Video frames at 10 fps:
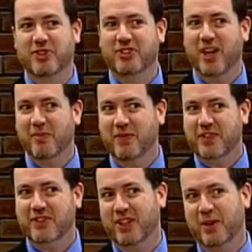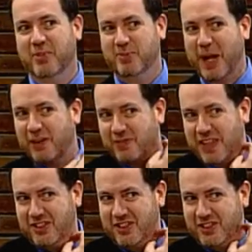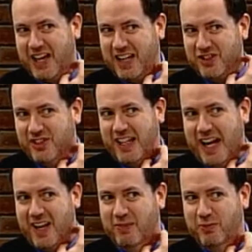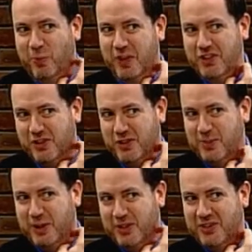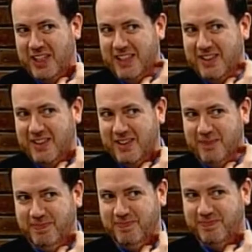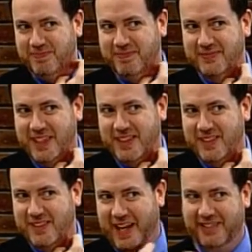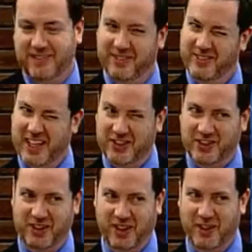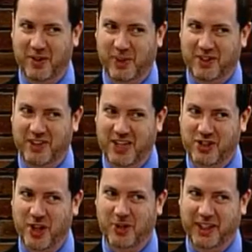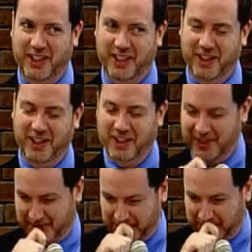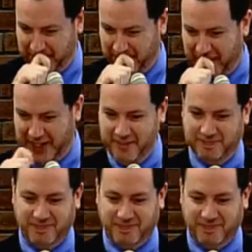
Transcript: some of the stirrup spout vessels actually have whistles built into them. Not necessarily the ones I showed here, but